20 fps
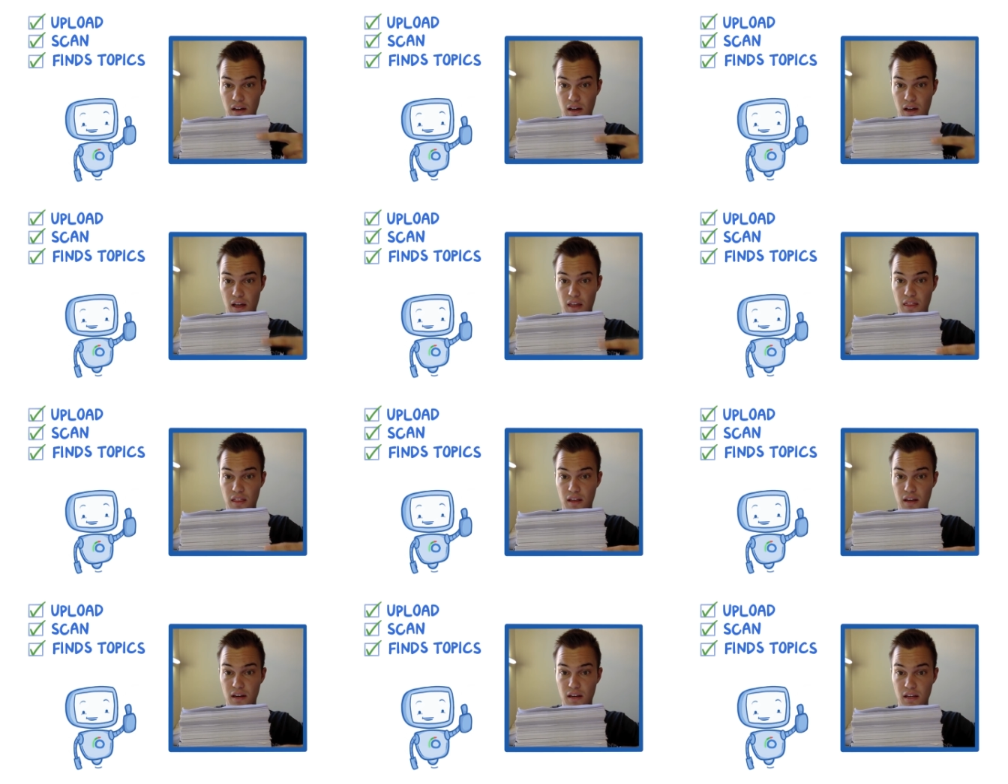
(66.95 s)

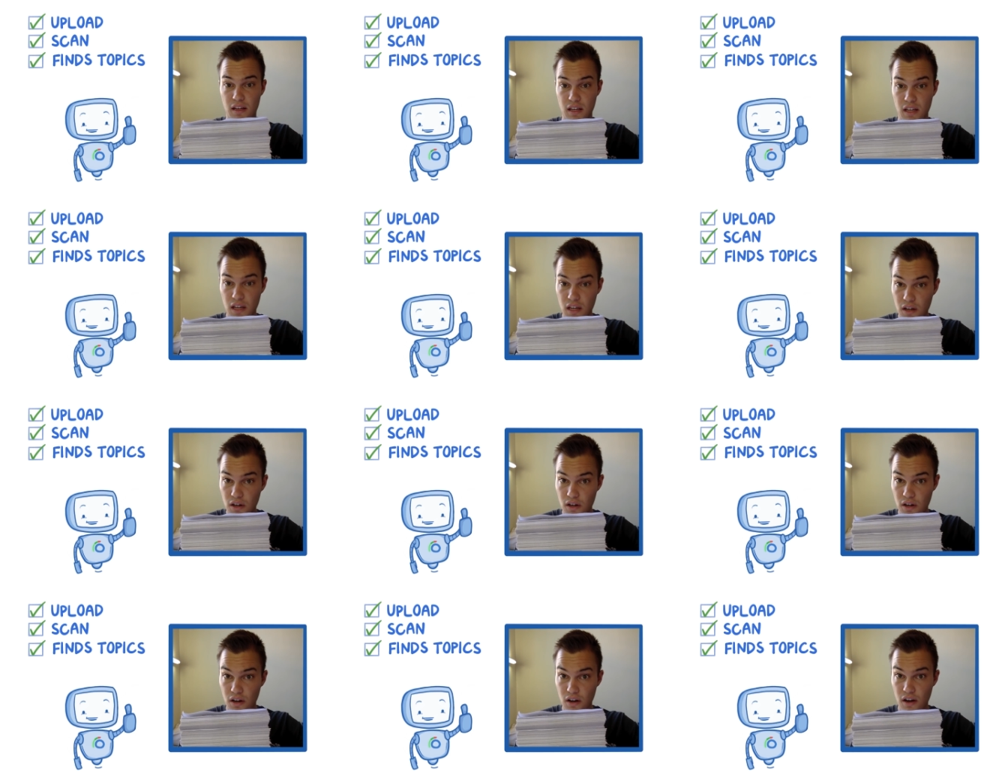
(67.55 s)
and then
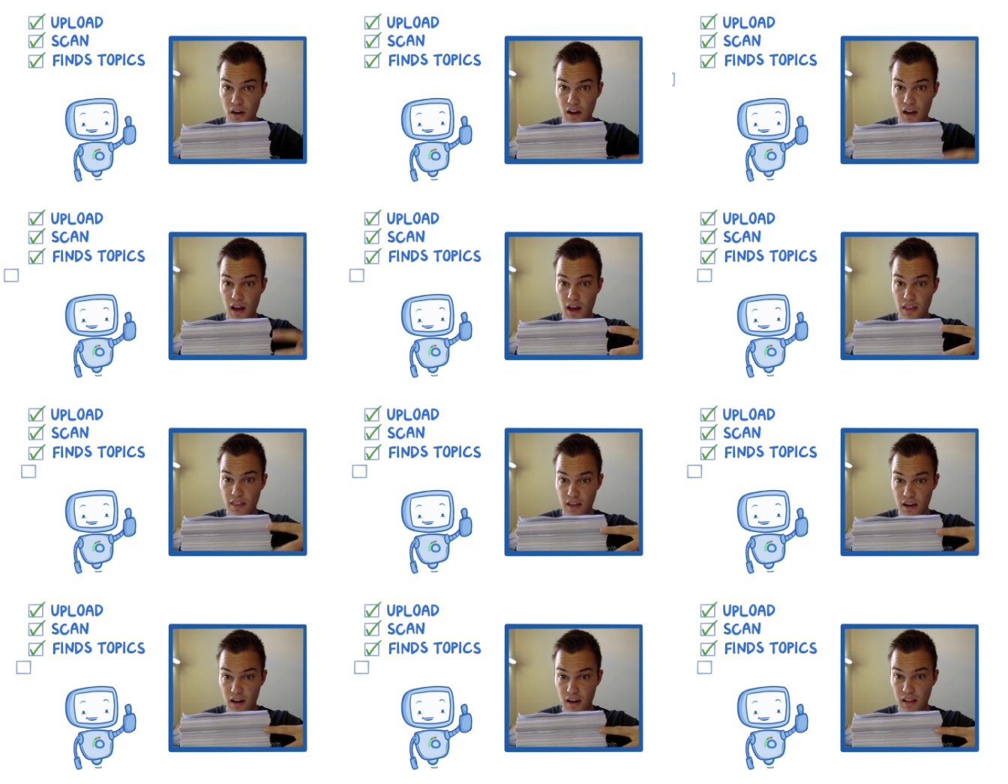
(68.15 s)
here,
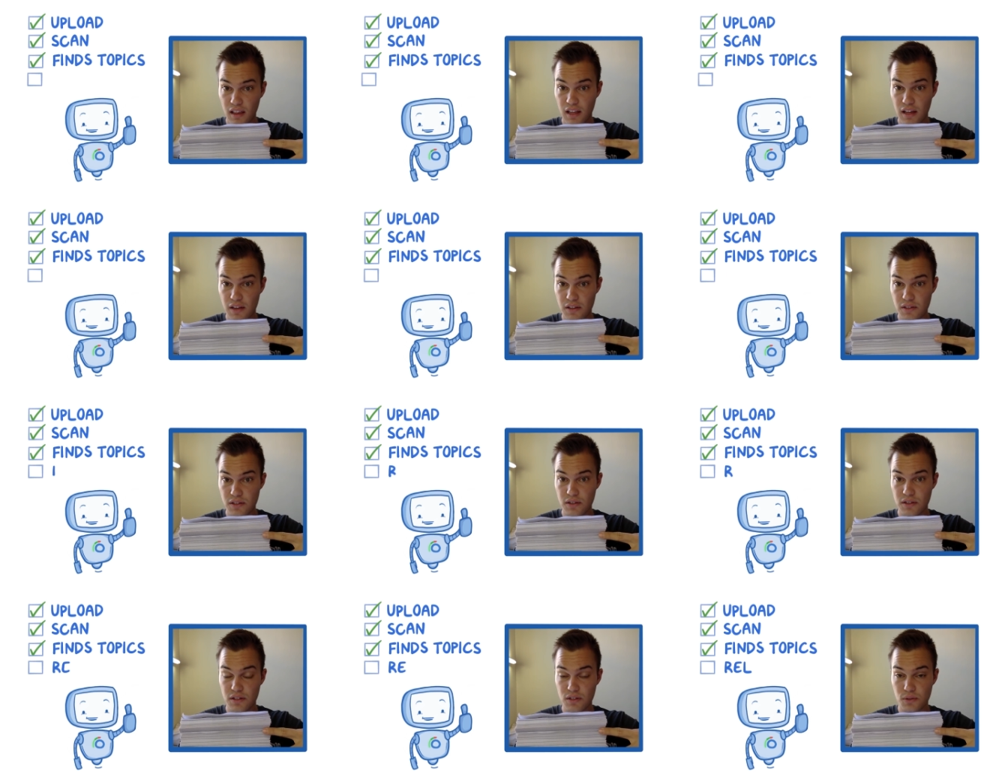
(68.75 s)
and then it
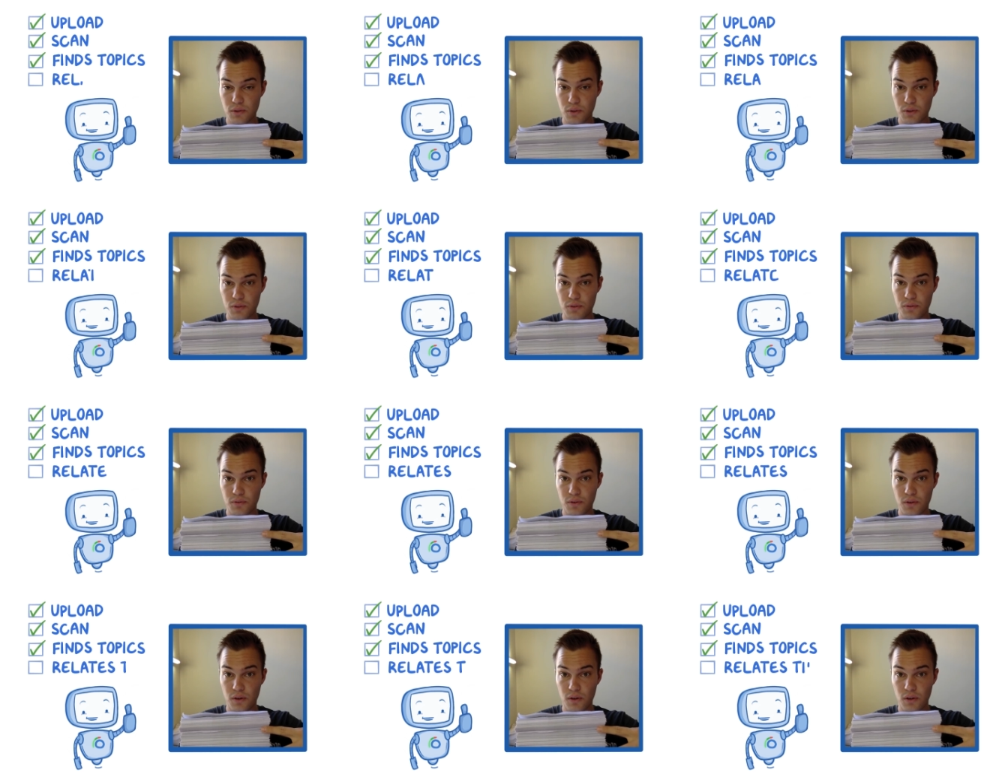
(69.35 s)
allows you to sort of
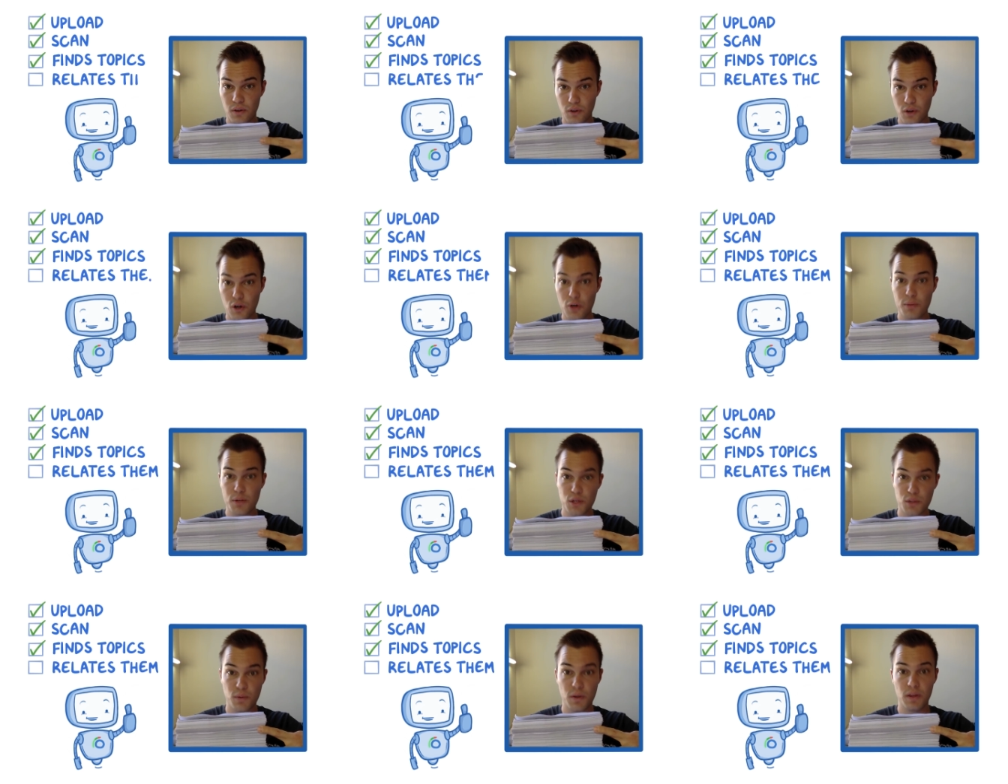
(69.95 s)
go
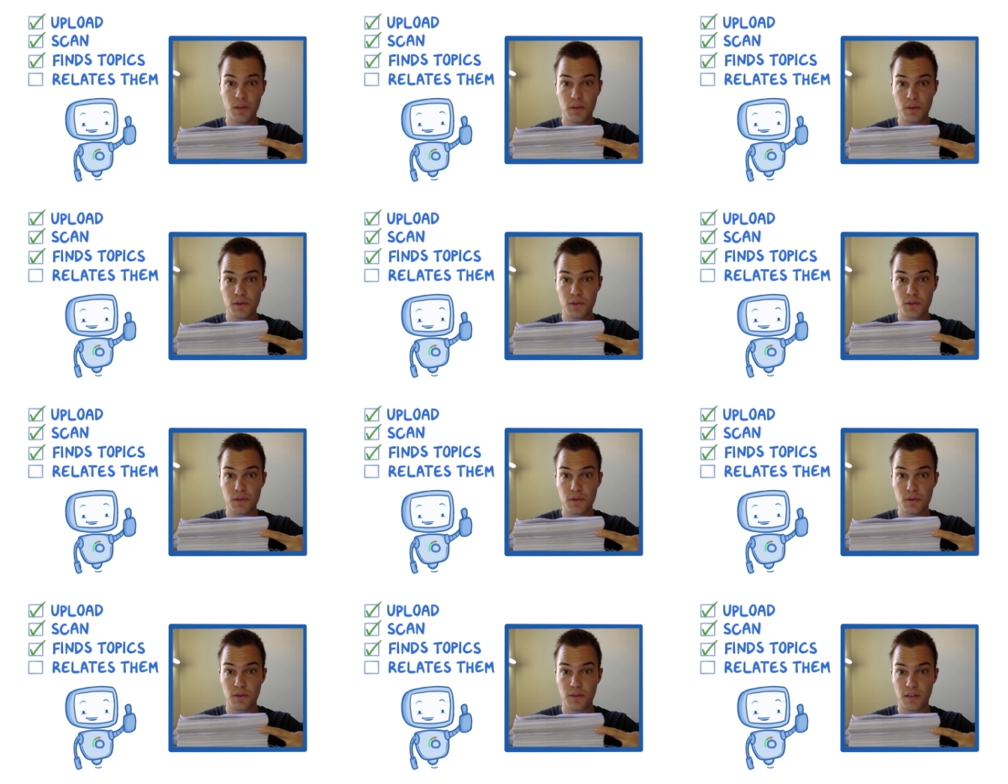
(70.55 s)
between those
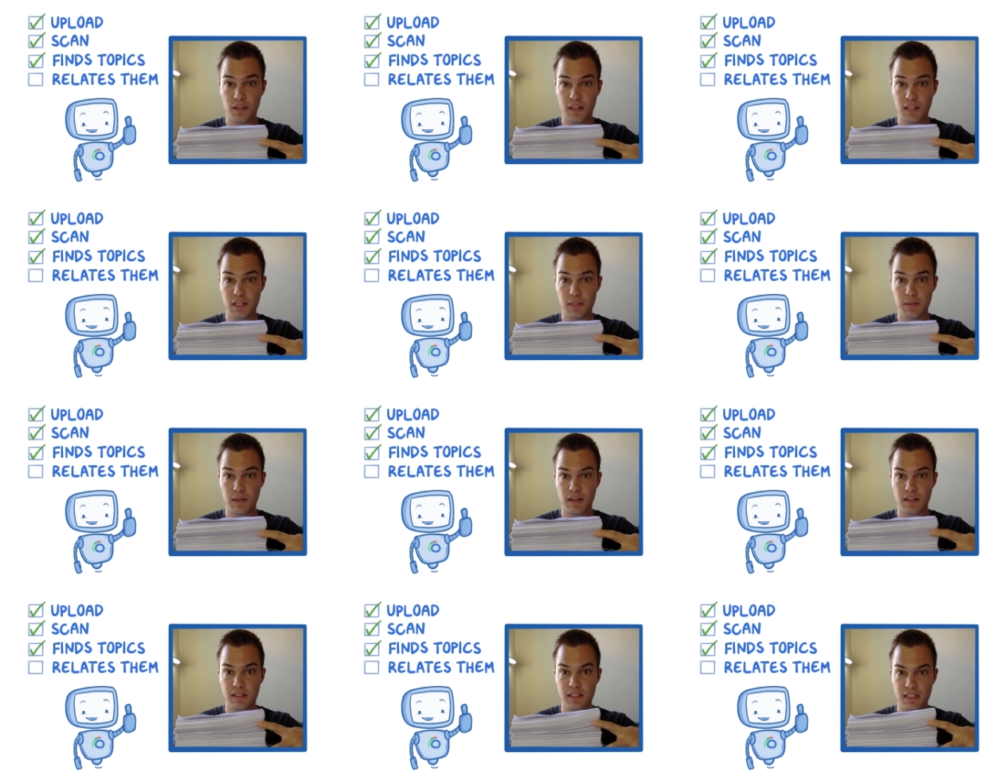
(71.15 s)
two things
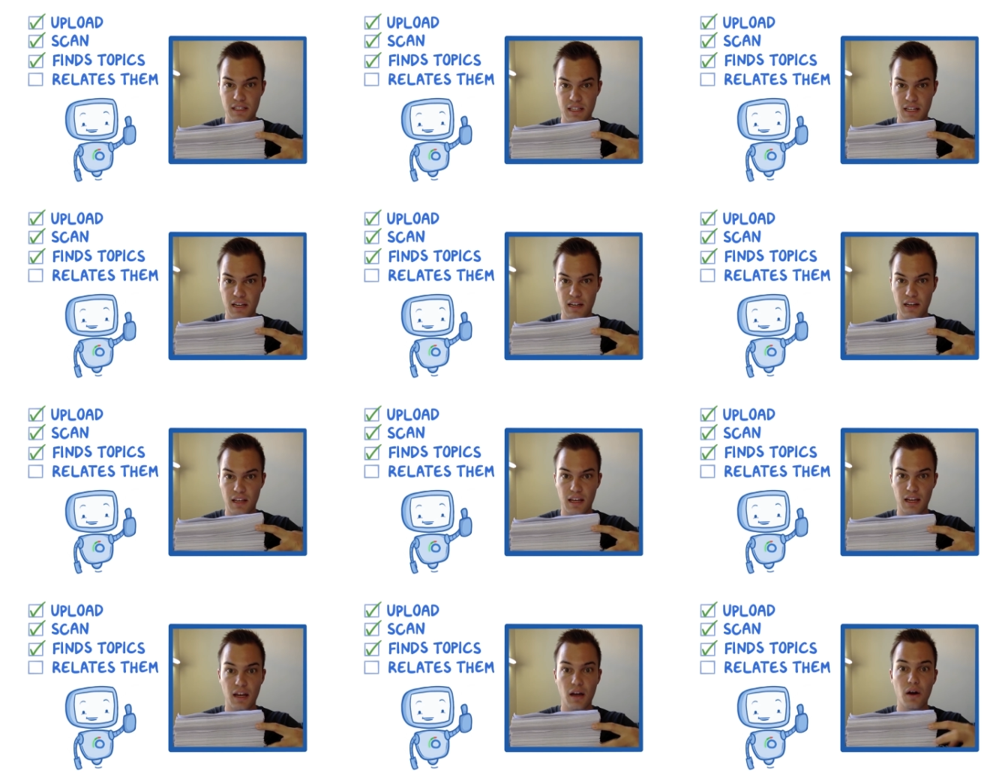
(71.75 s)
because it said
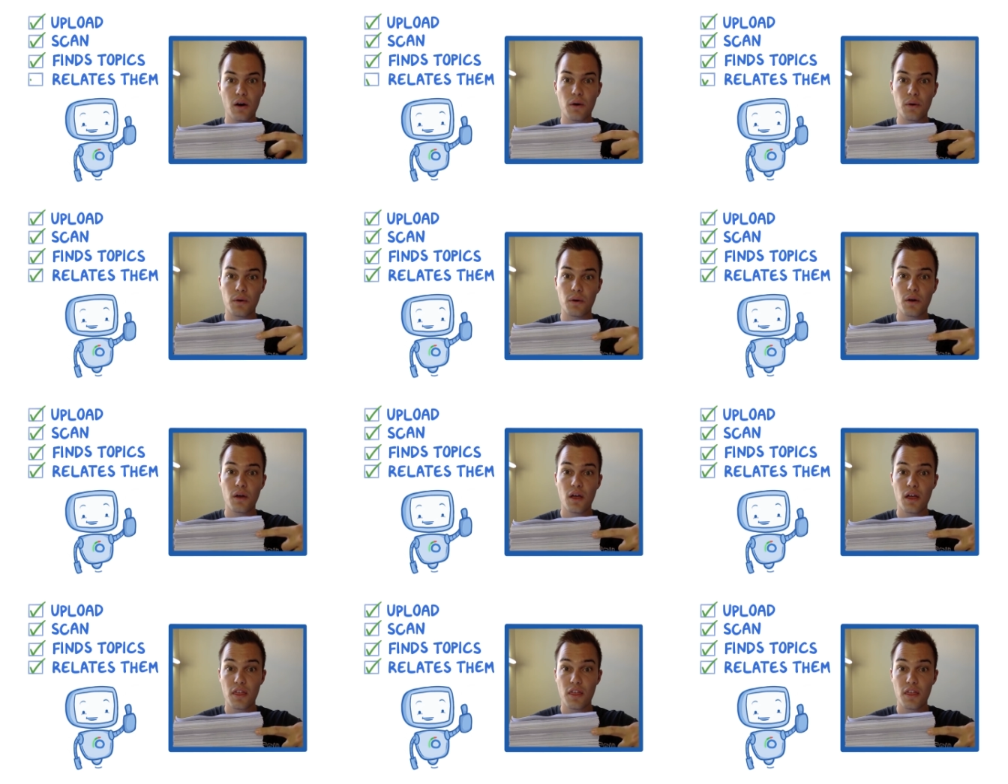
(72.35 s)
like, oh,